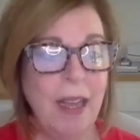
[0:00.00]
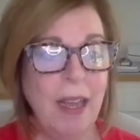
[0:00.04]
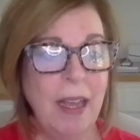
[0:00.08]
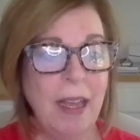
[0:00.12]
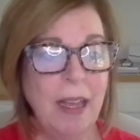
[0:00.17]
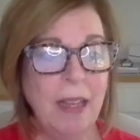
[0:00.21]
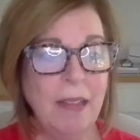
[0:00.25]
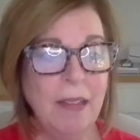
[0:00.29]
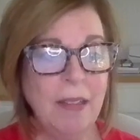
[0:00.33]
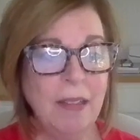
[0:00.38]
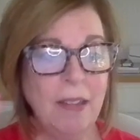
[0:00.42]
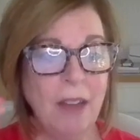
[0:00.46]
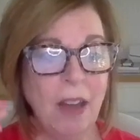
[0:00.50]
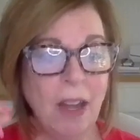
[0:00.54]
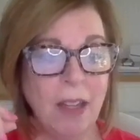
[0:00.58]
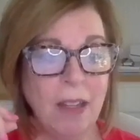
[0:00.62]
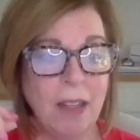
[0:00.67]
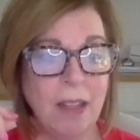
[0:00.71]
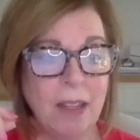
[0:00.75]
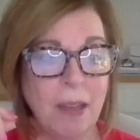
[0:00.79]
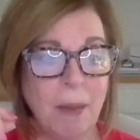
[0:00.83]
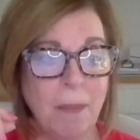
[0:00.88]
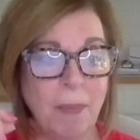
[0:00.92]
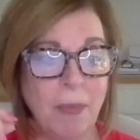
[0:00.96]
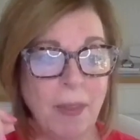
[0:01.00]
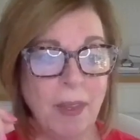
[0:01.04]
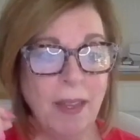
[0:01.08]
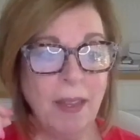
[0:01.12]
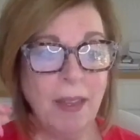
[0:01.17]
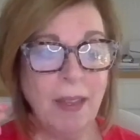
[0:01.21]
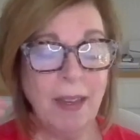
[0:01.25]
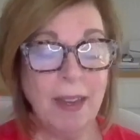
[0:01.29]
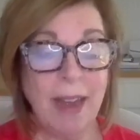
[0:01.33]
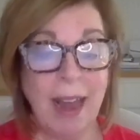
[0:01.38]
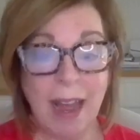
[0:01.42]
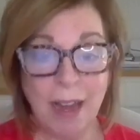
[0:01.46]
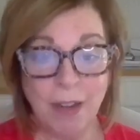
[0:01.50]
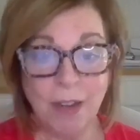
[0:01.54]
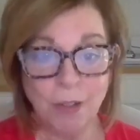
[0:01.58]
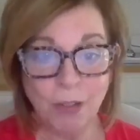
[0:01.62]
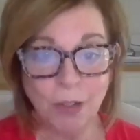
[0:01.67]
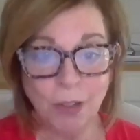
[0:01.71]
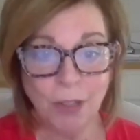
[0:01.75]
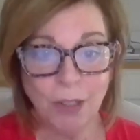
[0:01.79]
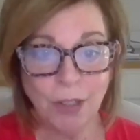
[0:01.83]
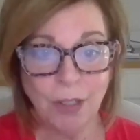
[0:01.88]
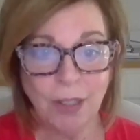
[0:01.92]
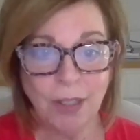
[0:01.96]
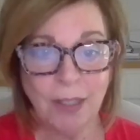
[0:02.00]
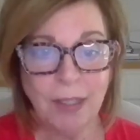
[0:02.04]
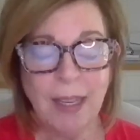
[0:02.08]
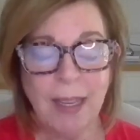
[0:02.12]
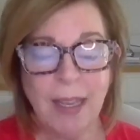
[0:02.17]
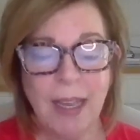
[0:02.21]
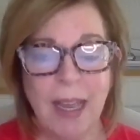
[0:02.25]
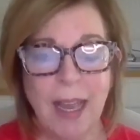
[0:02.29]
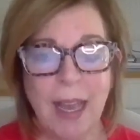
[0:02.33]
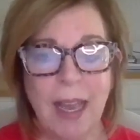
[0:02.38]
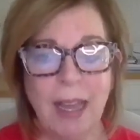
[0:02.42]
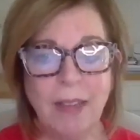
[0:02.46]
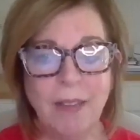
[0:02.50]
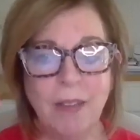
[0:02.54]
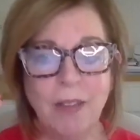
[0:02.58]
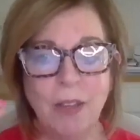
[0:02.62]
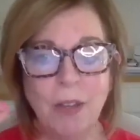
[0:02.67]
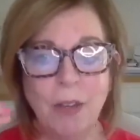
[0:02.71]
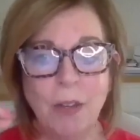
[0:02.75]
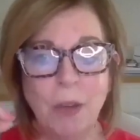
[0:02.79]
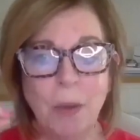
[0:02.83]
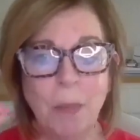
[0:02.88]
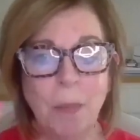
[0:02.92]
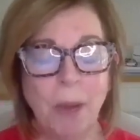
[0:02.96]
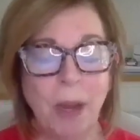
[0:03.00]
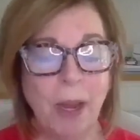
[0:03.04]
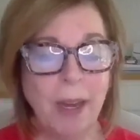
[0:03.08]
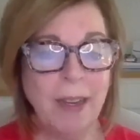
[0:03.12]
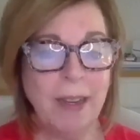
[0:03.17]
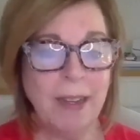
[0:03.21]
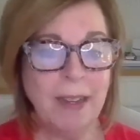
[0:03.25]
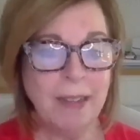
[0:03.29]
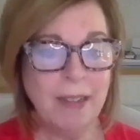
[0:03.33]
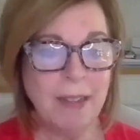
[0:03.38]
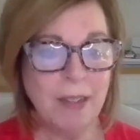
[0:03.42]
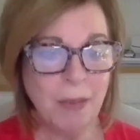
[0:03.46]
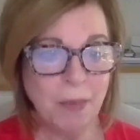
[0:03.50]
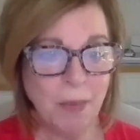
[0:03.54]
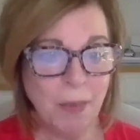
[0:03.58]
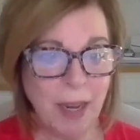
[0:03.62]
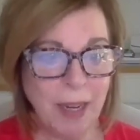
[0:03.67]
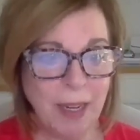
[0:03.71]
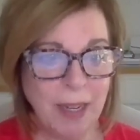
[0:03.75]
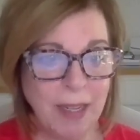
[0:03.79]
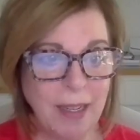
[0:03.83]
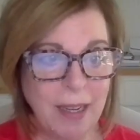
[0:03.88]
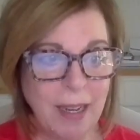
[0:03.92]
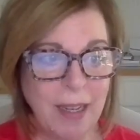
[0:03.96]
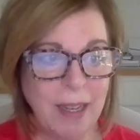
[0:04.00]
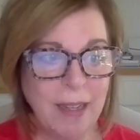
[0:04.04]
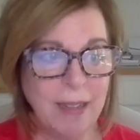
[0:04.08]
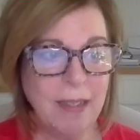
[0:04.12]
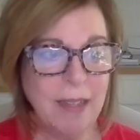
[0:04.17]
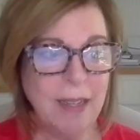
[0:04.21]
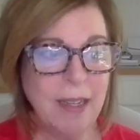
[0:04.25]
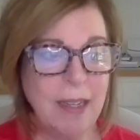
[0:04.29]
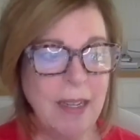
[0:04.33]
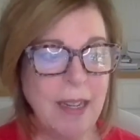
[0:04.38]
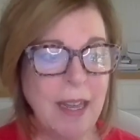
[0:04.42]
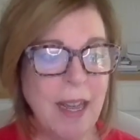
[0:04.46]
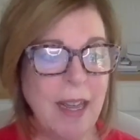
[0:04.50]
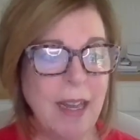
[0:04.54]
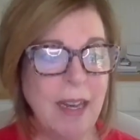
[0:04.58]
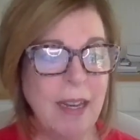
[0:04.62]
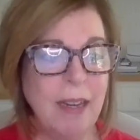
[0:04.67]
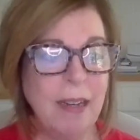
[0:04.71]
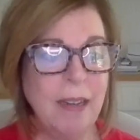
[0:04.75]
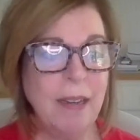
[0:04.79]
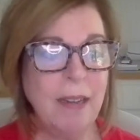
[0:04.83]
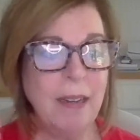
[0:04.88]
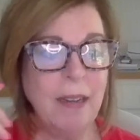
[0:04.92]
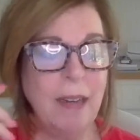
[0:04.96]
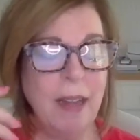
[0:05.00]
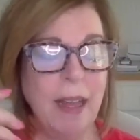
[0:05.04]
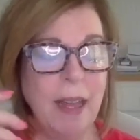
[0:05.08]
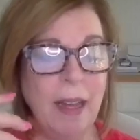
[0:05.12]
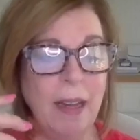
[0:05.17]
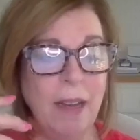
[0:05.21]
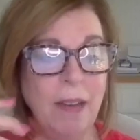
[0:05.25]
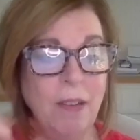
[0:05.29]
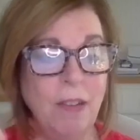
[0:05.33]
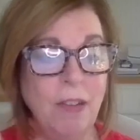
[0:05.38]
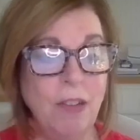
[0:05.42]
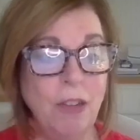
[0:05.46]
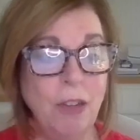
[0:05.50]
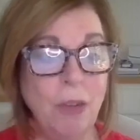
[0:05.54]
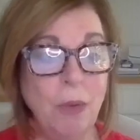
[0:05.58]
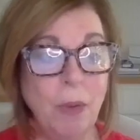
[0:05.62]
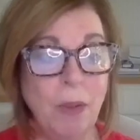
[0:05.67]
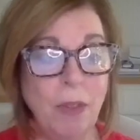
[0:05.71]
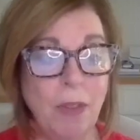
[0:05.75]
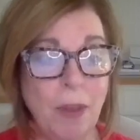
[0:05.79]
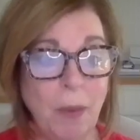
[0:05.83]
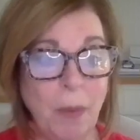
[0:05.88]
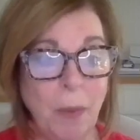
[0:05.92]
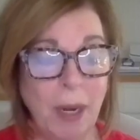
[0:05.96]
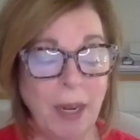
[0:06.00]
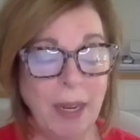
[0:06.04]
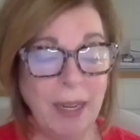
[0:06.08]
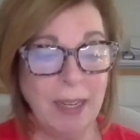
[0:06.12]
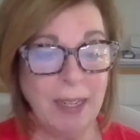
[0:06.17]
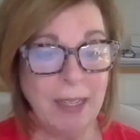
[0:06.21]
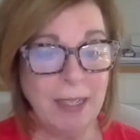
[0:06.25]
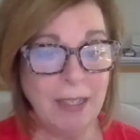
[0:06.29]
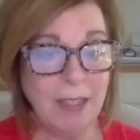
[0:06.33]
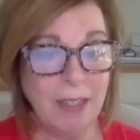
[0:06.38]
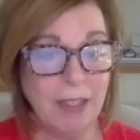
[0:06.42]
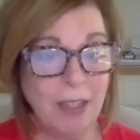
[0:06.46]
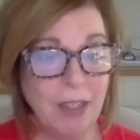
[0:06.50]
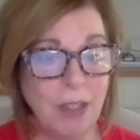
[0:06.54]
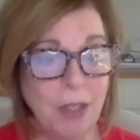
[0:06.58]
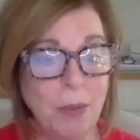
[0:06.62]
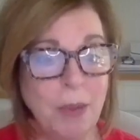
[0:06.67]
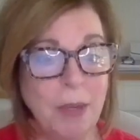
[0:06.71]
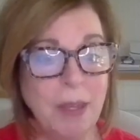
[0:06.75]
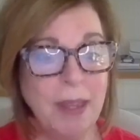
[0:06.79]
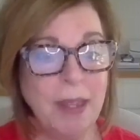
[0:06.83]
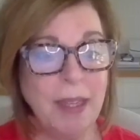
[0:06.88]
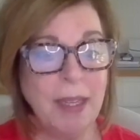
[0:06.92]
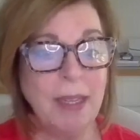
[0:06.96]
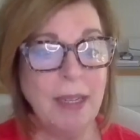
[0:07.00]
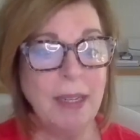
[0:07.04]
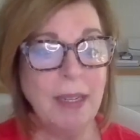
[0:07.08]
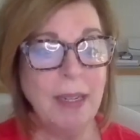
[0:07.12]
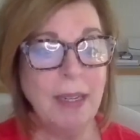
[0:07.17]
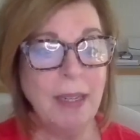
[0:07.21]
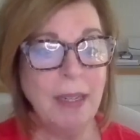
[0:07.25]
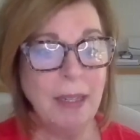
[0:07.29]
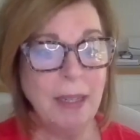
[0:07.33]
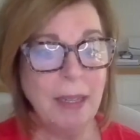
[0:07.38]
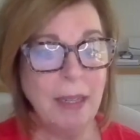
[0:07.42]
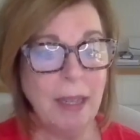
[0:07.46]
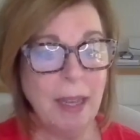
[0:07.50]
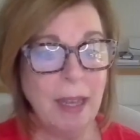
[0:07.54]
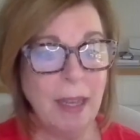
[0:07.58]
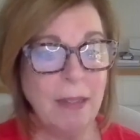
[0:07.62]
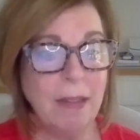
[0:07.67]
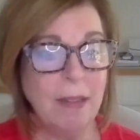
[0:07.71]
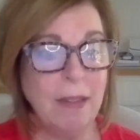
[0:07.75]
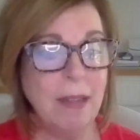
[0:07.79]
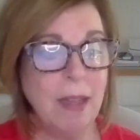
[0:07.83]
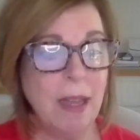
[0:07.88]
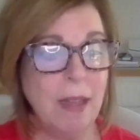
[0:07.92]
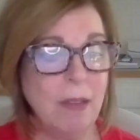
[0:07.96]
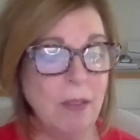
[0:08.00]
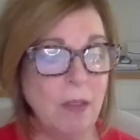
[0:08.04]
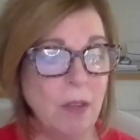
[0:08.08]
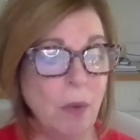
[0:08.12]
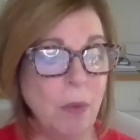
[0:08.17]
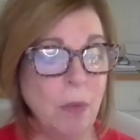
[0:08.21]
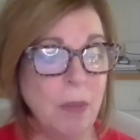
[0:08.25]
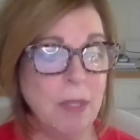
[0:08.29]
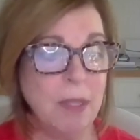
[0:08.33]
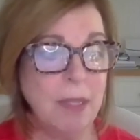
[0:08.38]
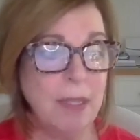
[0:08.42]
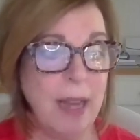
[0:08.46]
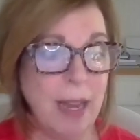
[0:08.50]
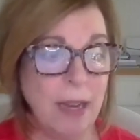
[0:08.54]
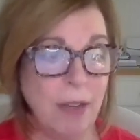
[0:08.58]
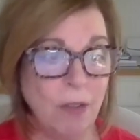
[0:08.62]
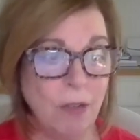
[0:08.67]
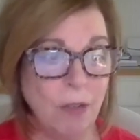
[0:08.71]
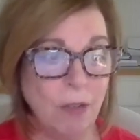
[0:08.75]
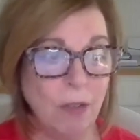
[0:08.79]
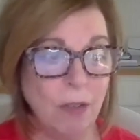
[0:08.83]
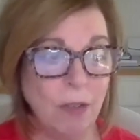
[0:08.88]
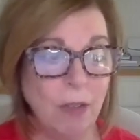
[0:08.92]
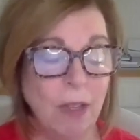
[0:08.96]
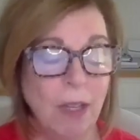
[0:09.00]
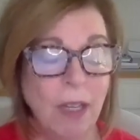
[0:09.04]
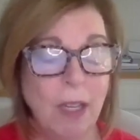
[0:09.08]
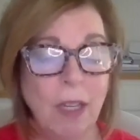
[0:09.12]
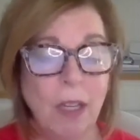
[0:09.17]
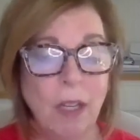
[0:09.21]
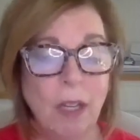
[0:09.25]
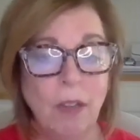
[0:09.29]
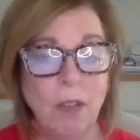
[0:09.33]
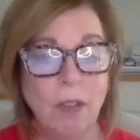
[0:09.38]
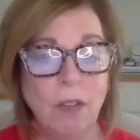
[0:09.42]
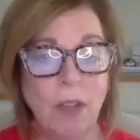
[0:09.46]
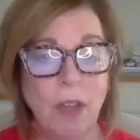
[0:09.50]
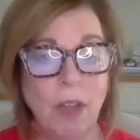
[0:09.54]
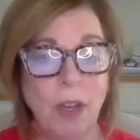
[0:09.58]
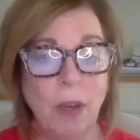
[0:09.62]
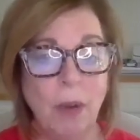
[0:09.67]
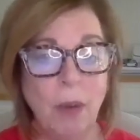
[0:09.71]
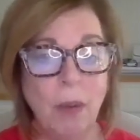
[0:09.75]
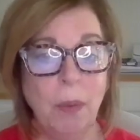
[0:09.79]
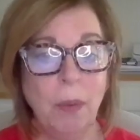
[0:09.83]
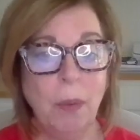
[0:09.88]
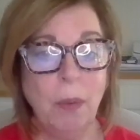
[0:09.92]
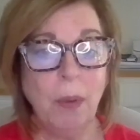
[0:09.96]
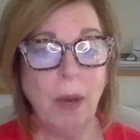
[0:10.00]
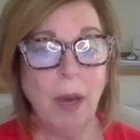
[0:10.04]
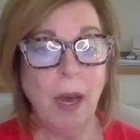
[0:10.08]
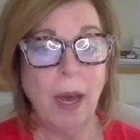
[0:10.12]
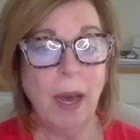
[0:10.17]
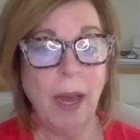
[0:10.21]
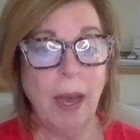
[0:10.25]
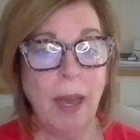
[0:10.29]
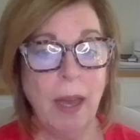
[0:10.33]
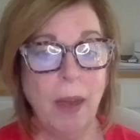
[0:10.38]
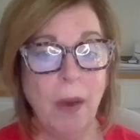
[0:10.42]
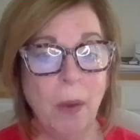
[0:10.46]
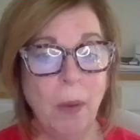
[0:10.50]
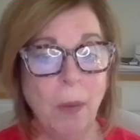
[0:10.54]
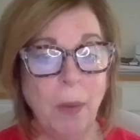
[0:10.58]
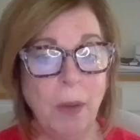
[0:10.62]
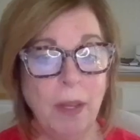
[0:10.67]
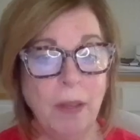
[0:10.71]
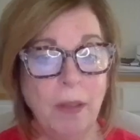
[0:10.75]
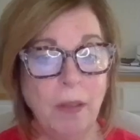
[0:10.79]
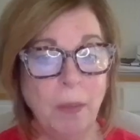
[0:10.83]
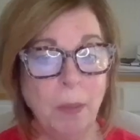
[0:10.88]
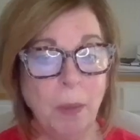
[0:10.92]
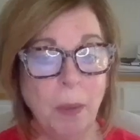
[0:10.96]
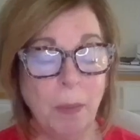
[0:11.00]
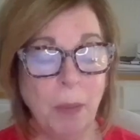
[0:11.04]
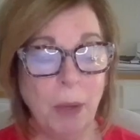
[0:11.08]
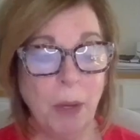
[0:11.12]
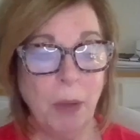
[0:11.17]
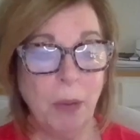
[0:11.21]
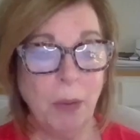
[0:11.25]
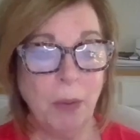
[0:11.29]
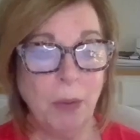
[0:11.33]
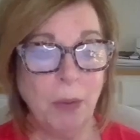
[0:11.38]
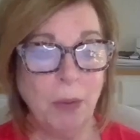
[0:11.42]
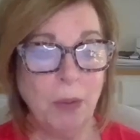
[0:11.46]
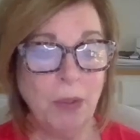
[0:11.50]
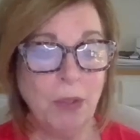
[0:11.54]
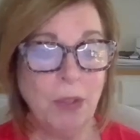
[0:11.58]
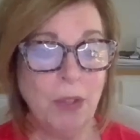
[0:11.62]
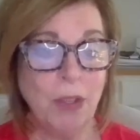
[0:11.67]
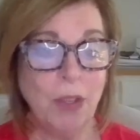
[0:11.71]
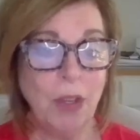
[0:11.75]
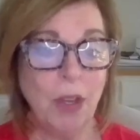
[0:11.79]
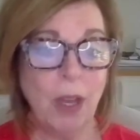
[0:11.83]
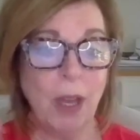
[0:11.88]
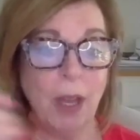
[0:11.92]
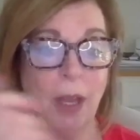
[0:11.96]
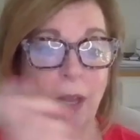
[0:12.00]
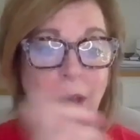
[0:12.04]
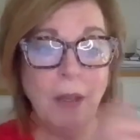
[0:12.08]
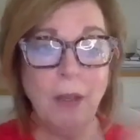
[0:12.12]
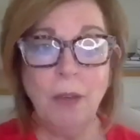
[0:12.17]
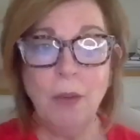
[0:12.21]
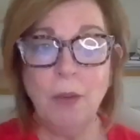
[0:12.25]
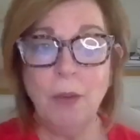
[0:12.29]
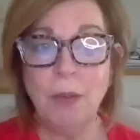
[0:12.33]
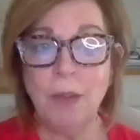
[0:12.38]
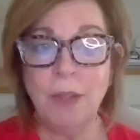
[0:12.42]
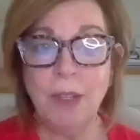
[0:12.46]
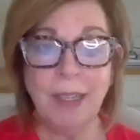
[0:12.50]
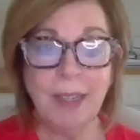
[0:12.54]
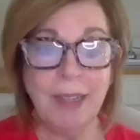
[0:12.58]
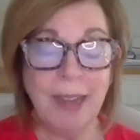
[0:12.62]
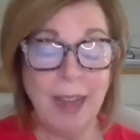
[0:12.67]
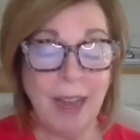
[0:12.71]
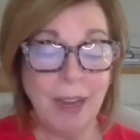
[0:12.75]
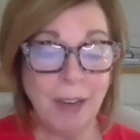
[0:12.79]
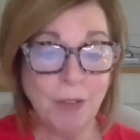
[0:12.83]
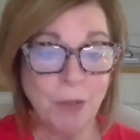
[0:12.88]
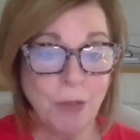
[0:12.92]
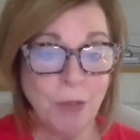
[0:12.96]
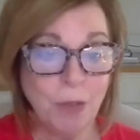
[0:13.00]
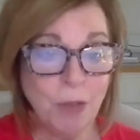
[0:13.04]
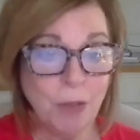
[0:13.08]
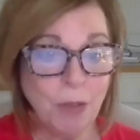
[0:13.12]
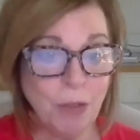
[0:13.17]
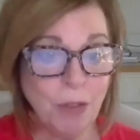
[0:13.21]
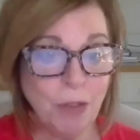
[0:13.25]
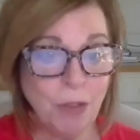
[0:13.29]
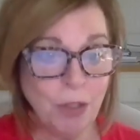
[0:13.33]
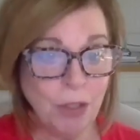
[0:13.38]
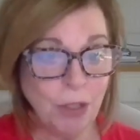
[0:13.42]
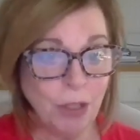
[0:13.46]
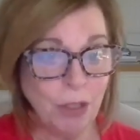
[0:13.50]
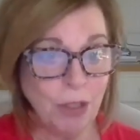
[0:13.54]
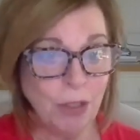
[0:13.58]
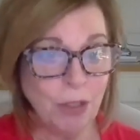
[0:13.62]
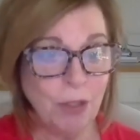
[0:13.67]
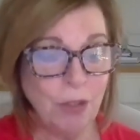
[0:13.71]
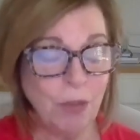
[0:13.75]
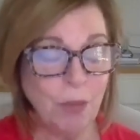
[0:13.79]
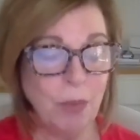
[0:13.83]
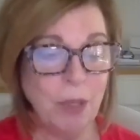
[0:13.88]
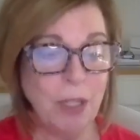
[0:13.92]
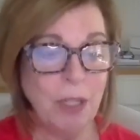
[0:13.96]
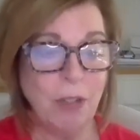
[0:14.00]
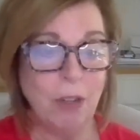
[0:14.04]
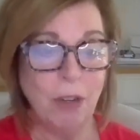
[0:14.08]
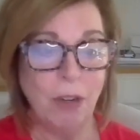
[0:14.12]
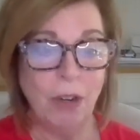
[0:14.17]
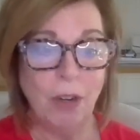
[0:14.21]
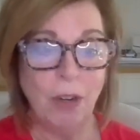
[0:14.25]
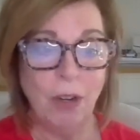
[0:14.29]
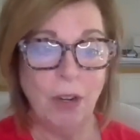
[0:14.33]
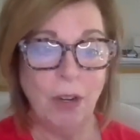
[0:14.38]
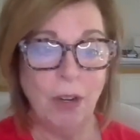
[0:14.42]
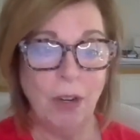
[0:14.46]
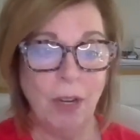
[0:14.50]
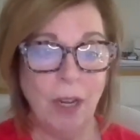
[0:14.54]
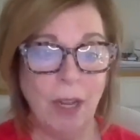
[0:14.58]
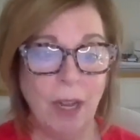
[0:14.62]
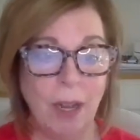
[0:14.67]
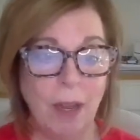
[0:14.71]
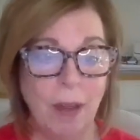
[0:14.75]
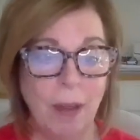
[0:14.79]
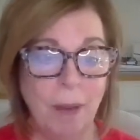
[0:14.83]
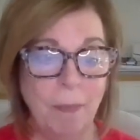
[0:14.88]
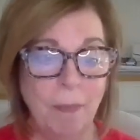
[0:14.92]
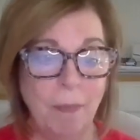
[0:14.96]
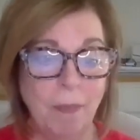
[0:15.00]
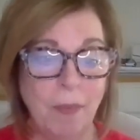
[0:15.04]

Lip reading: It's not something natural, and so your body doesn't recognize it and do with it what it needs to do with it as though it was natural. So I always propose using natural sugars, which are